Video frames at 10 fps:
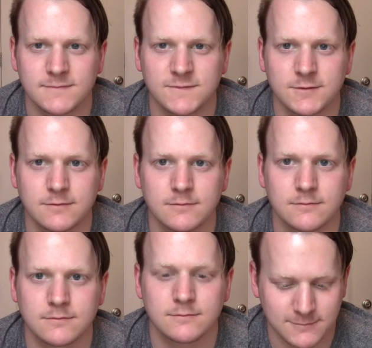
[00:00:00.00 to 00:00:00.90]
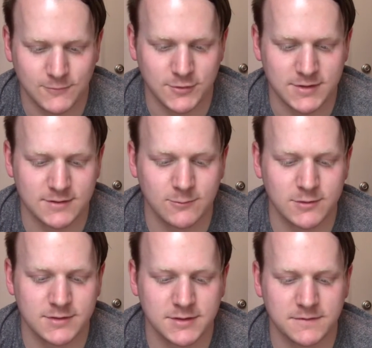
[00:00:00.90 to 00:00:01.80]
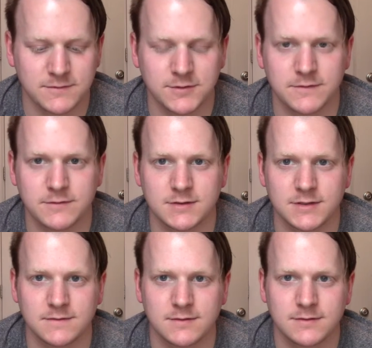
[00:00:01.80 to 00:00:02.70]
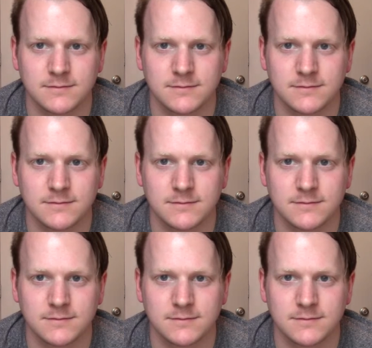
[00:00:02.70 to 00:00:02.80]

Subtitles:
Food. What is the worst gift you have received?